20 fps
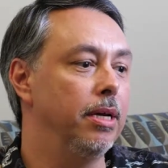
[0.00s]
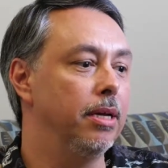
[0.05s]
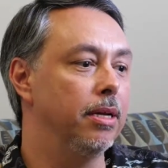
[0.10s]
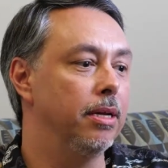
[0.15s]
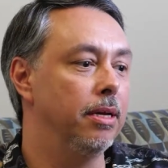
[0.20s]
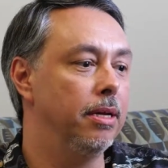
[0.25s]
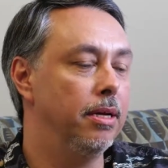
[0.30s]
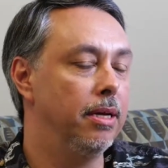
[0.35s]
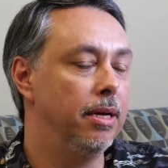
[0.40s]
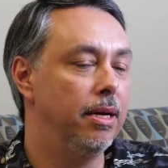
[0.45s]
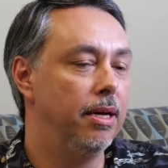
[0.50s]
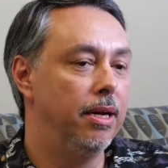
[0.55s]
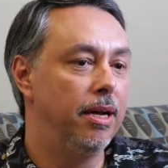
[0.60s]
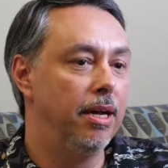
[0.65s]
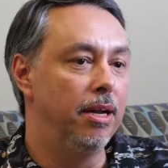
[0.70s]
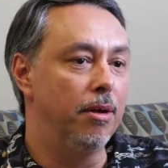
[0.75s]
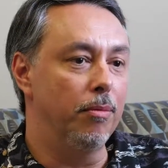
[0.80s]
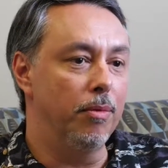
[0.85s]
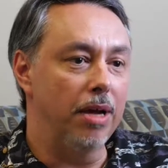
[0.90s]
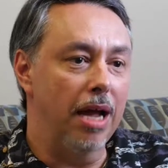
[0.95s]
And
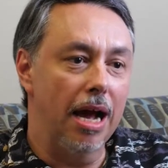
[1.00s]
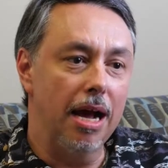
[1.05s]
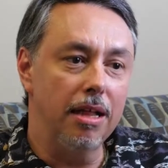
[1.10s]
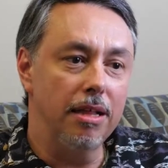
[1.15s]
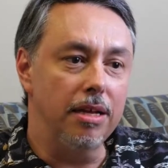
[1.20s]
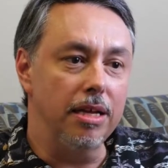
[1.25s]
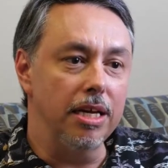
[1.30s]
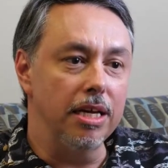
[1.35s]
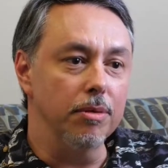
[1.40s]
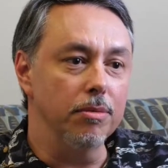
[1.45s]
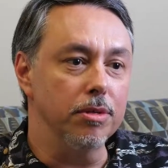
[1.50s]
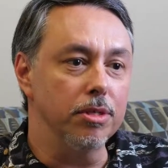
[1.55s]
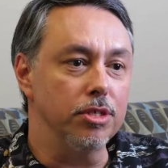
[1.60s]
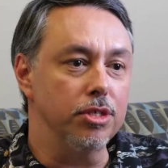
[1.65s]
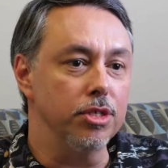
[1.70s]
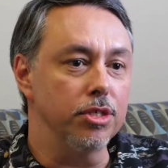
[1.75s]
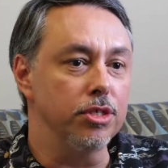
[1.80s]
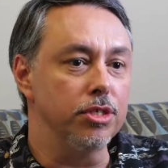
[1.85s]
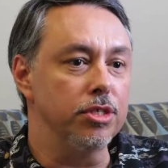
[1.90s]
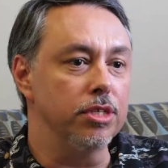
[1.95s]
in reality, it was
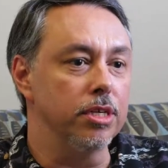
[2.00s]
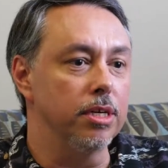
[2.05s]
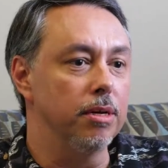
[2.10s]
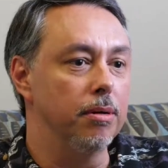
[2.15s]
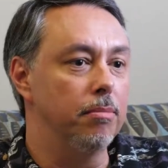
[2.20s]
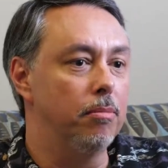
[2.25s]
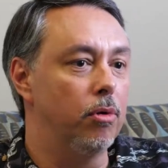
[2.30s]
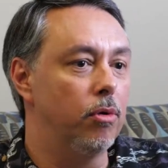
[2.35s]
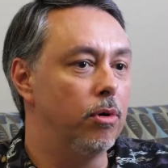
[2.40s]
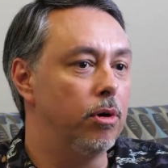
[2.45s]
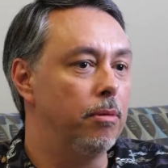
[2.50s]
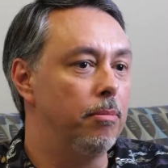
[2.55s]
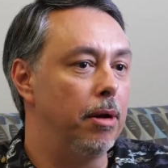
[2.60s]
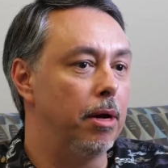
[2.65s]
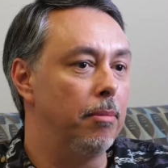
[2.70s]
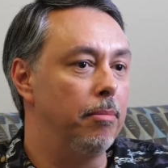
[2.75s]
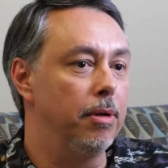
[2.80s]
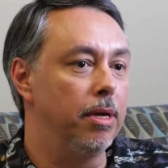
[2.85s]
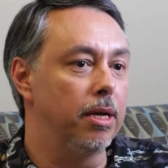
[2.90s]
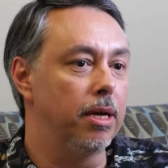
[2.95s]
just more
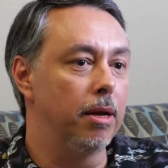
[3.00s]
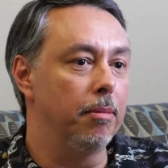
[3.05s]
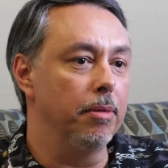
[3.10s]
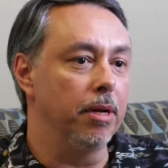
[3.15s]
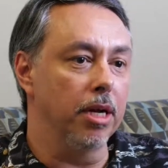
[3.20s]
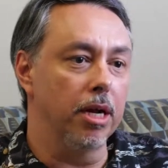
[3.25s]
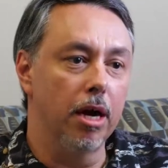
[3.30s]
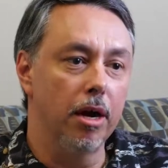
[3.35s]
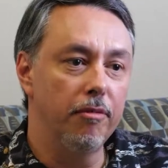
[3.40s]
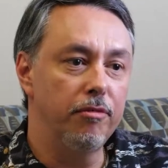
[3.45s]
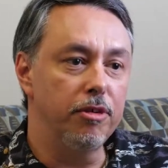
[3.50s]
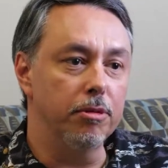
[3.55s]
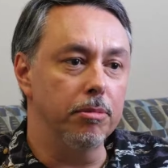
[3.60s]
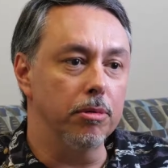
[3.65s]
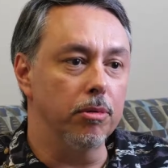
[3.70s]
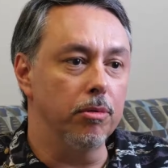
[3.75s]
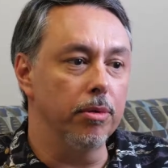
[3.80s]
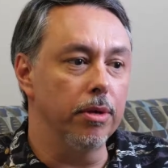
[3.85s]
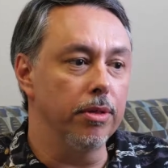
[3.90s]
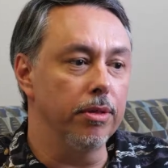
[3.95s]
about becoming
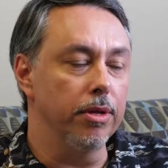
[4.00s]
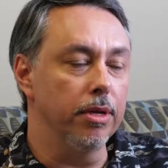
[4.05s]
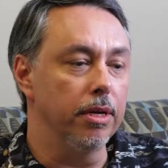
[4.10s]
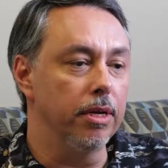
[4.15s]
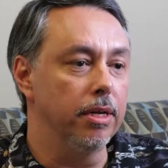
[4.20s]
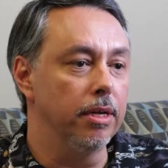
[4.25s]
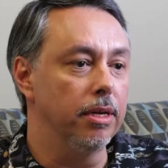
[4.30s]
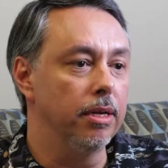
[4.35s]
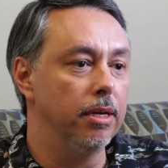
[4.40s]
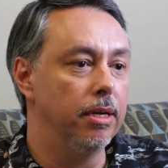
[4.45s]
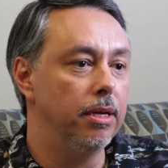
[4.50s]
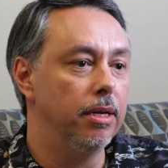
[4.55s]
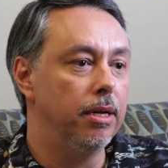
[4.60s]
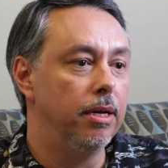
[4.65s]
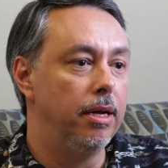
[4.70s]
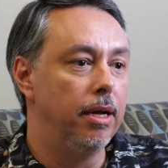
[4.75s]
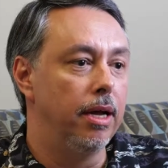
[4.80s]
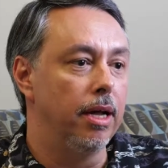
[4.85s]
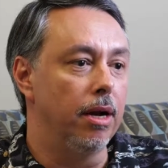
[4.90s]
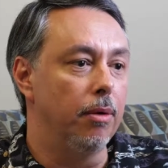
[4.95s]
comfortable with it.
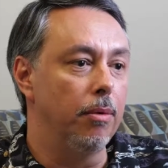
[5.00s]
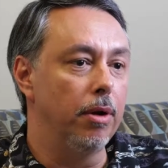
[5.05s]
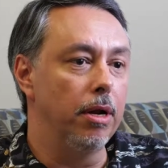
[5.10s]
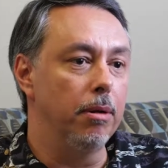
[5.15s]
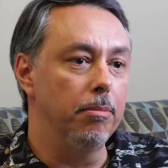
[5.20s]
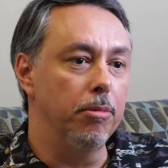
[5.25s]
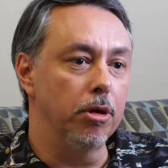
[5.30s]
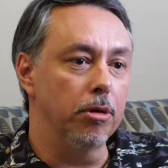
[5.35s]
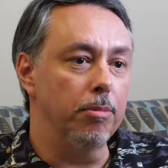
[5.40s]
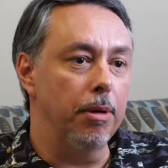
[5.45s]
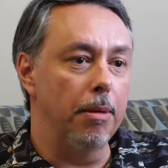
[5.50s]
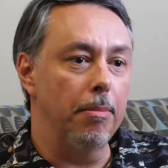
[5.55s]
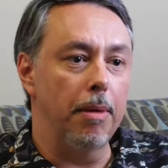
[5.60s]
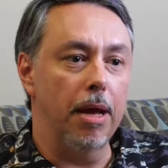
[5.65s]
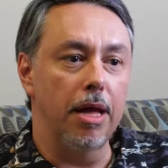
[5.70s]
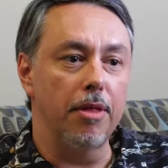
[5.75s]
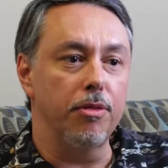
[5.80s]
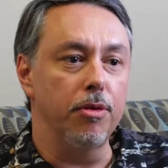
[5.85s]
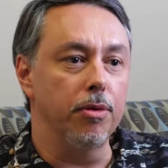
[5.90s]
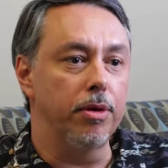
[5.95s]
And I read a book by
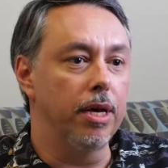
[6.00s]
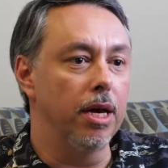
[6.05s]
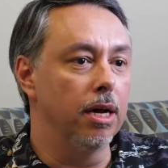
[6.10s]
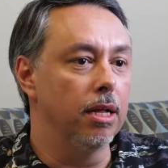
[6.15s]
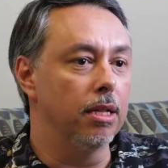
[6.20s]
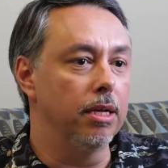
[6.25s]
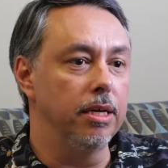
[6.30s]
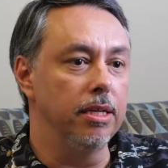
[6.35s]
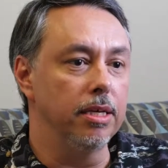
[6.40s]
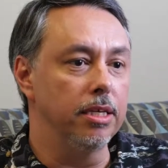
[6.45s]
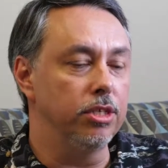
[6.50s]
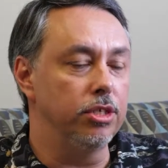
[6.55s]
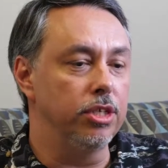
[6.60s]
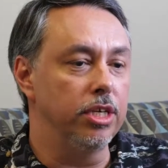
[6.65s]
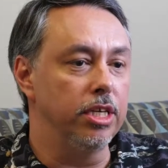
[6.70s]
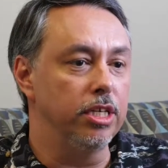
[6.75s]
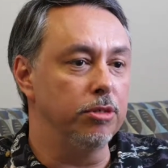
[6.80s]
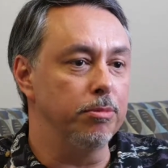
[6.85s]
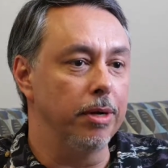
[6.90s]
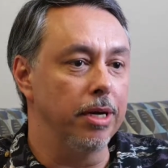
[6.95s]
Matthew Kelly that
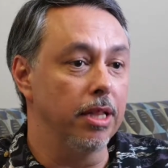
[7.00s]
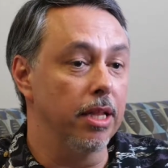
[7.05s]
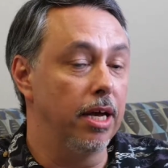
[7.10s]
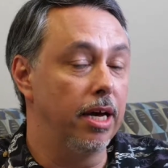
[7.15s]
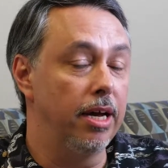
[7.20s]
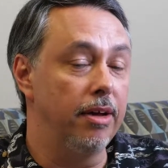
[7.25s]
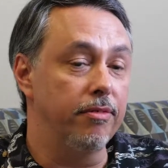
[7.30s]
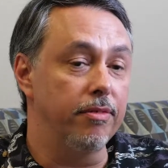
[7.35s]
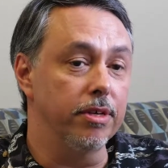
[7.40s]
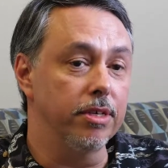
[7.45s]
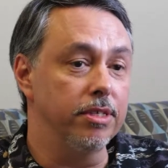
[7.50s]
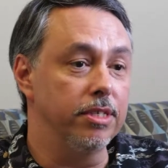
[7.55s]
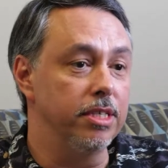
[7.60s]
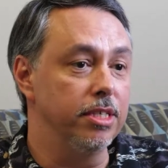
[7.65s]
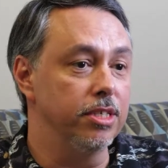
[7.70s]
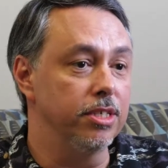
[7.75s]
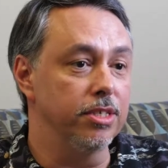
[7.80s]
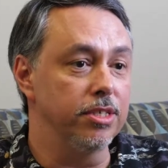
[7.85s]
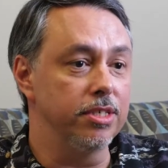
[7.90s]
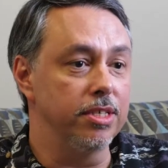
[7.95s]
changed my life, because he
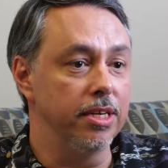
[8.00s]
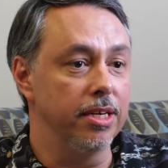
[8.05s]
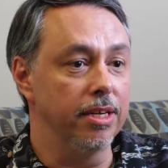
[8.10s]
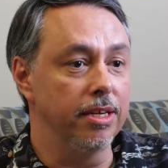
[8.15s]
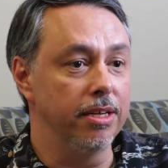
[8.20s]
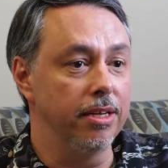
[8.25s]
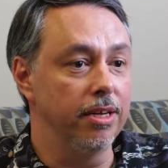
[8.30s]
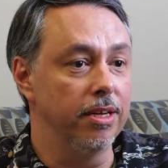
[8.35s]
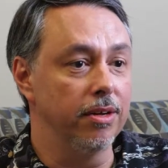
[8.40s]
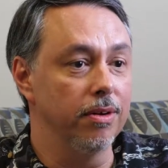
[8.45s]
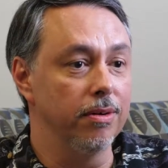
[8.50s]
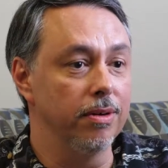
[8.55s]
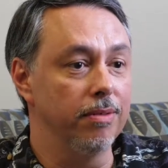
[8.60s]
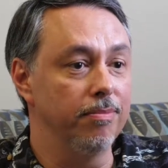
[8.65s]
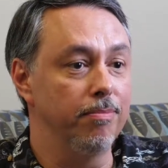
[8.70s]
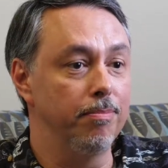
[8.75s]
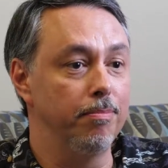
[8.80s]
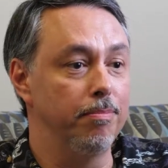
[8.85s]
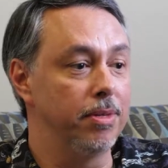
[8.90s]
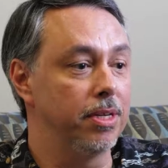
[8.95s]
just said, you know, he
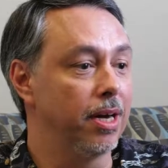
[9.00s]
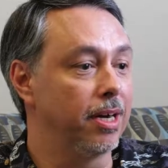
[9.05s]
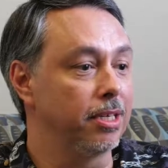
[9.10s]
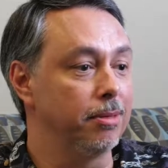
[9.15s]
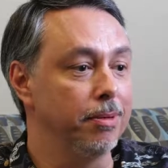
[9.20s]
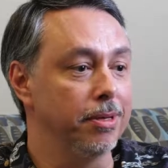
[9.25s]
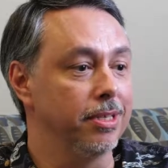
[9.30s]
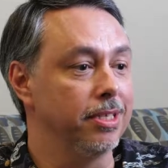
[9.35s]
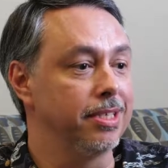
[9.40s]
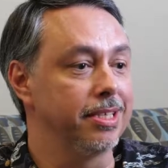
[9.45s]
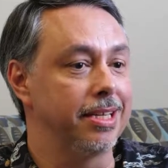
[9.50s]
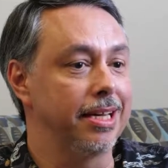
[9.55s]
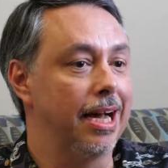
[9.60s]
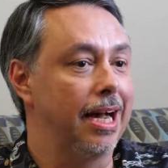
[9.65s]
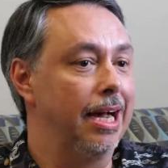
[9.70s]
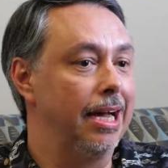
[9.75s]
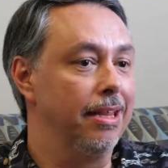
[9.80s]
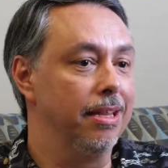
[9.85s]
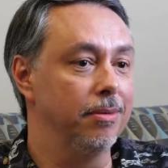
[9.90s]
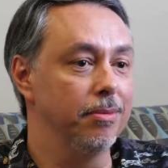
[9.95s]
talked about this
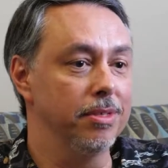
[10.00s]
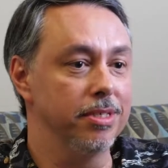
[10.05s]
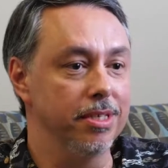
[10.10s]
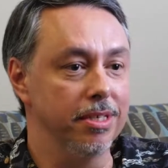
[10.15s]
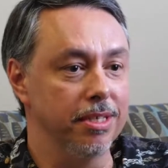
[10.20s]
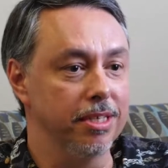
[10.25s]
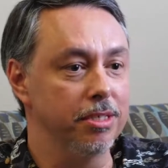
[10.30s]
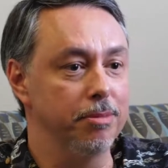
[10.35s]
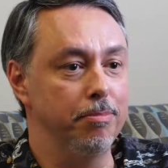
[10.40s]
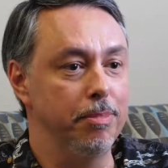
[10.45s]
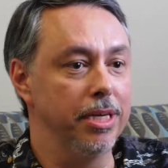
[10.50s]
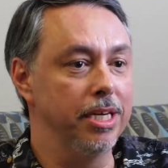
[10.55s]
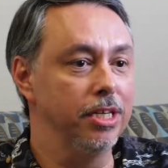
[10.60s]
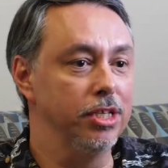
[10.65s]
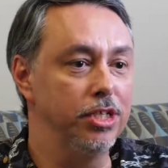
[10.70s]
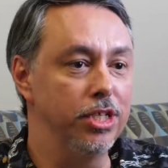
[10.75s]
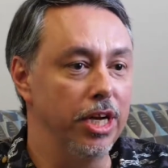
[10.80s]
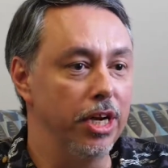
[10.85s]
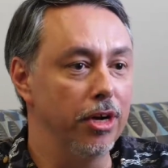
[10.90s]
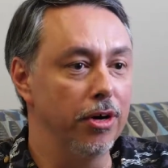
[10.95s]
guy that was in this big
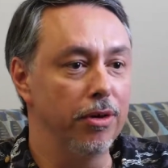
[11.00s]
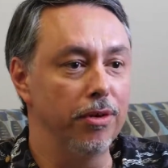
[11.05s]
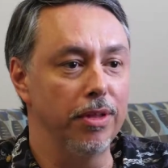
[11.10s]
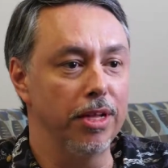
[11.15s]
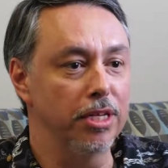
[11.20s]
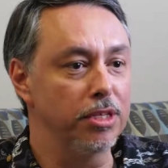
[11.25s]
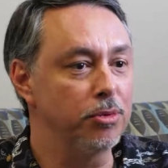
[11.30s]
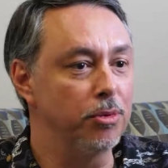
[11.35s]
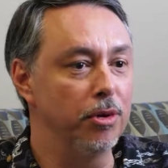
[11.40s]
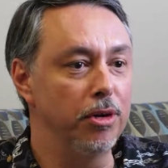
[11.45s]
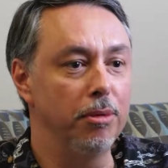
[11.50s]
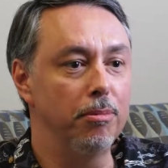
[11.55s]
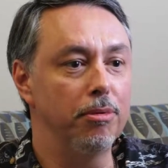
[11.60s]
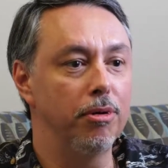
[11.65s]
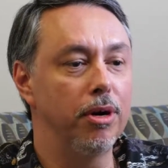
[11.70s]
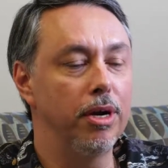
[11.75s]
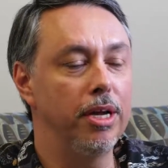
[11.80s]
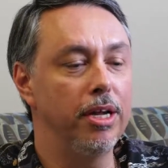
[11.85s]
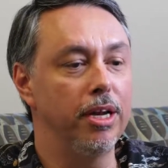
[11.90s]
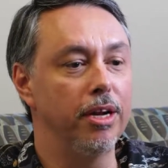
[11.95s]
chair, and that's where he
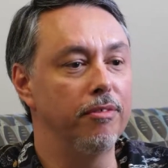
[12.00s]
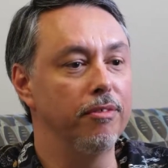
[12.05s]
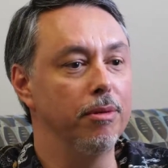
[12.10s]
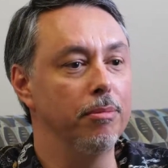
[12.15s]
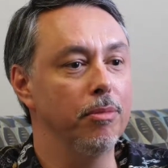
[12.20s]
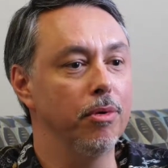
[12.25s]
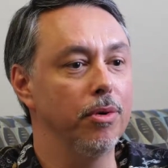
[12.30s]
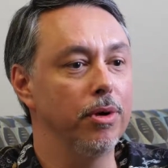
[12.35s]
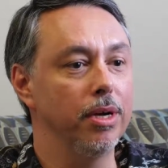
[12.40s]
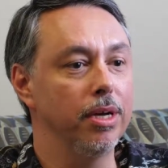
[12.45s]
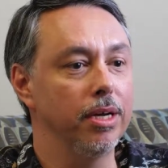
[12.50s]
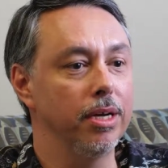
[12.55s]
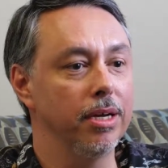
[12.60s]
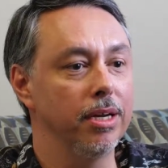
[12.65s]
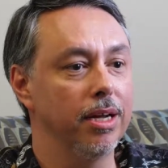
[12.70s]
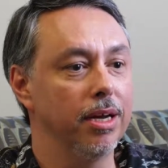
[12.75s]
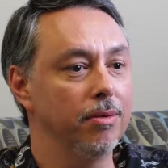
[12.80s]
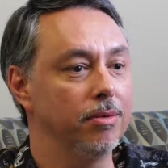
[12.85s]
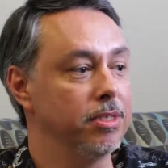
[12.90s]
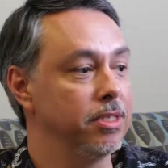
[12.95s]
prayed every morning.
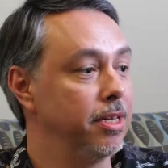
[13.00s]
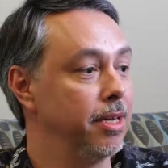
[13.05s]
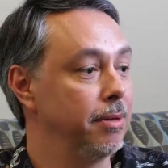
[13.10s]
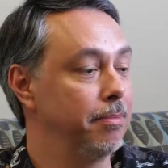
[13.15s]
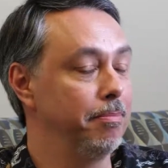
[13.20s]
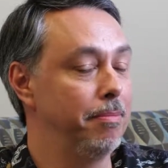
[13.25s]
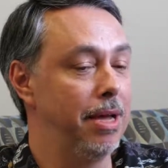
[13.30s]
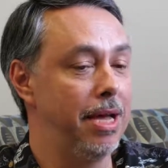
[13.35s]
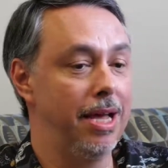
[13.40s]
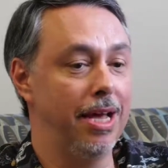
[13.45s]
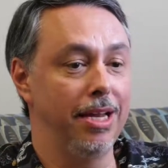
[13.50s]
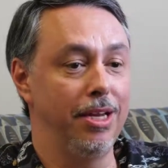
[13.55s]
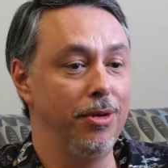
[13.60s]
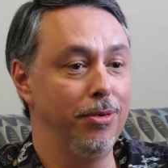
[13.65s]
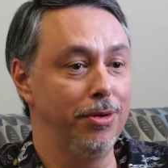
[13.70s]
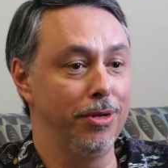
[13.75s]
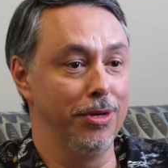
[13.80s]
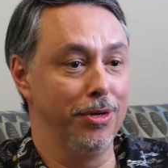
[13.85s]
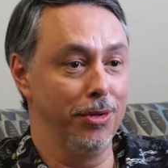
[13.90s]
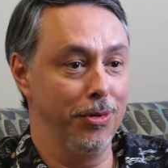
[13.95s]
And I was like, man, you
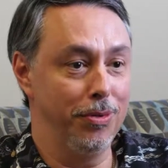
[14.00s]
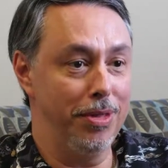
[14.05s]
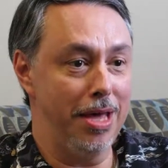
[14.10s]
can do